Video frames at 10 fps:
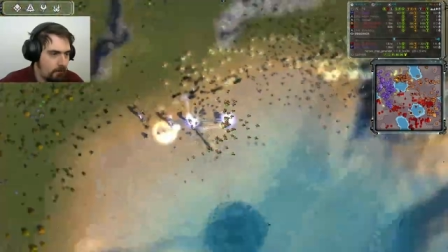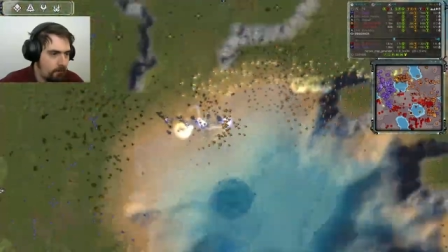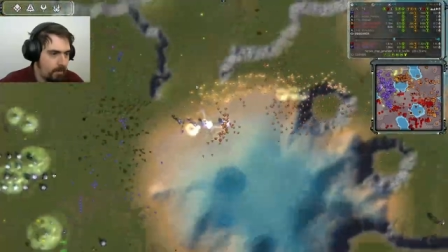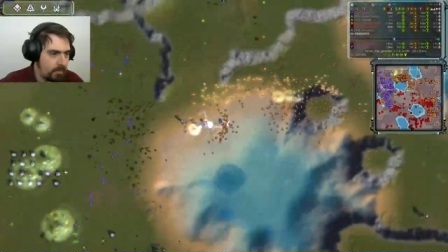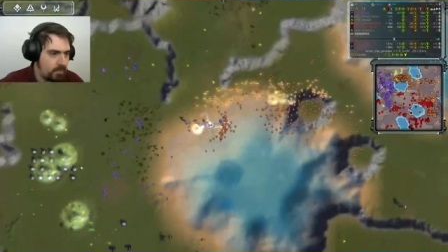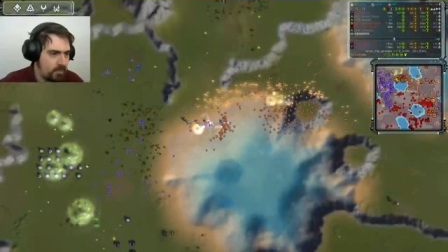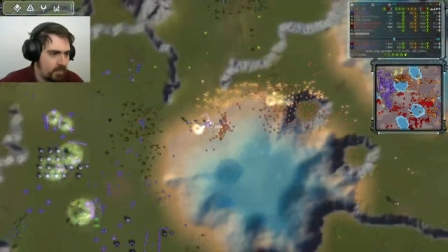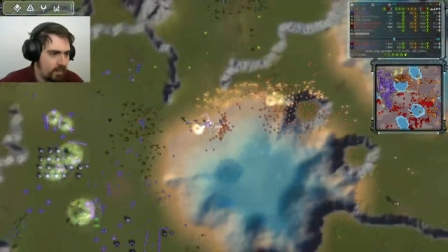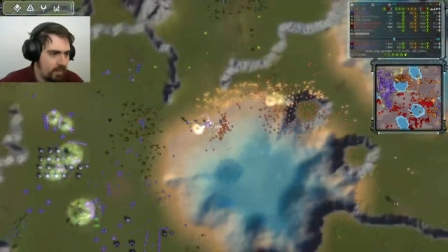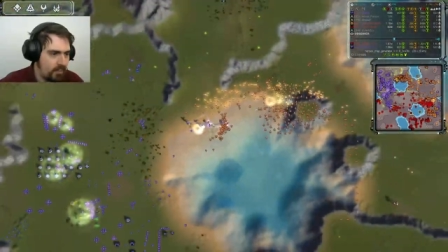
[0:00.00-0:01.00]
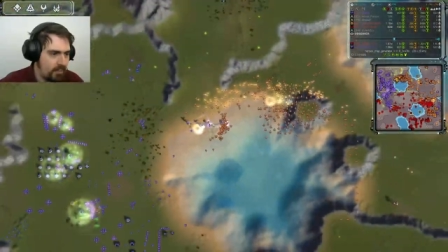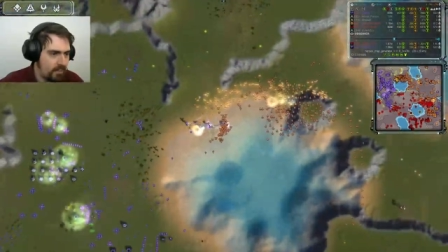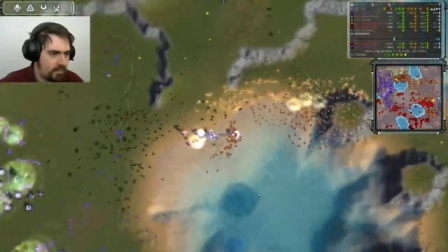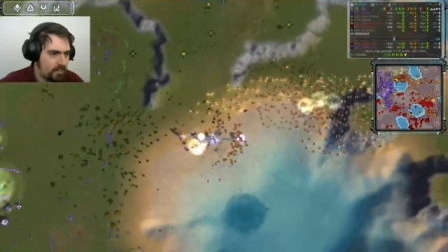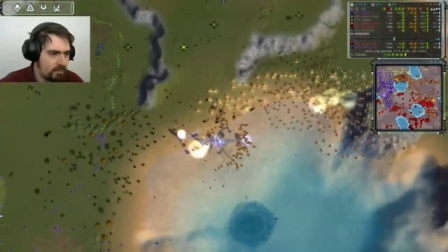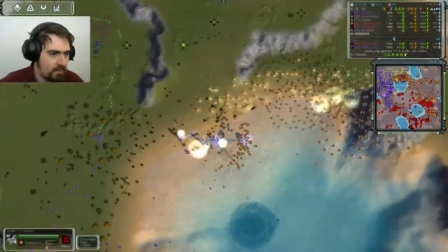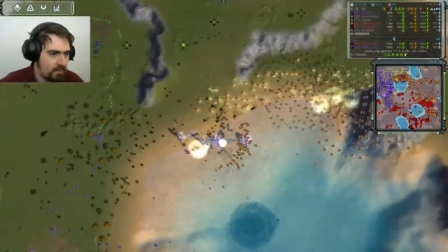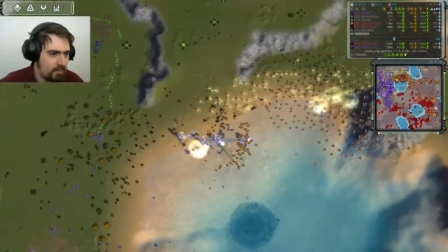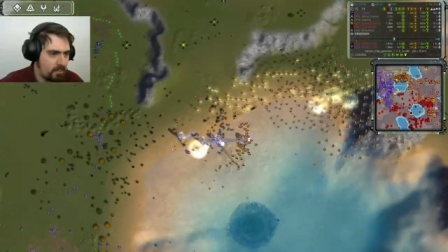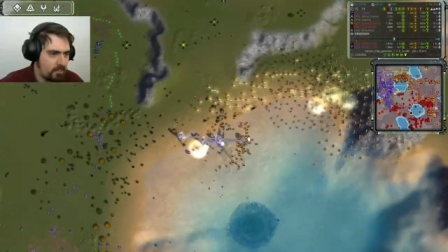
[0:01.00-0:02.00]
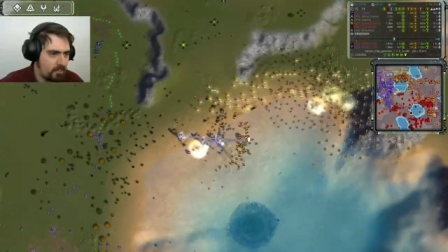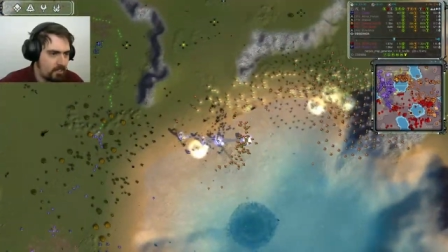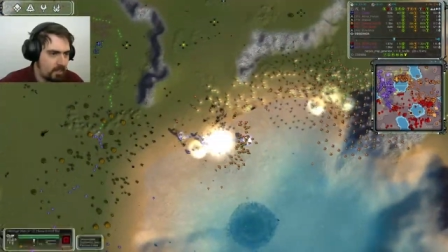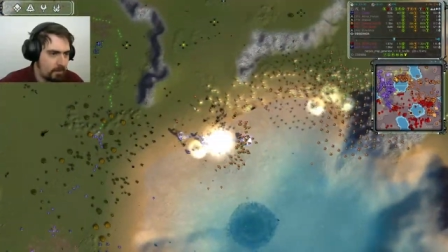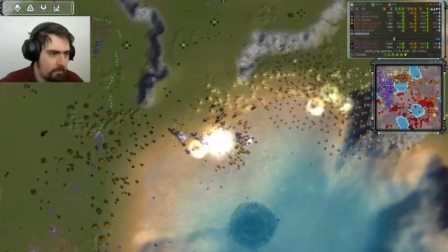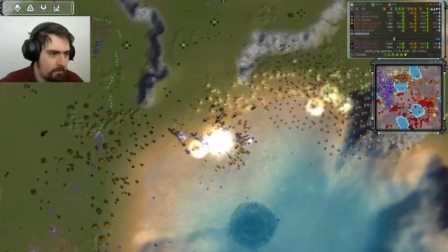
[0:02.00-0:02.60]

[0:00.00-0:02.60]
But look at this gunship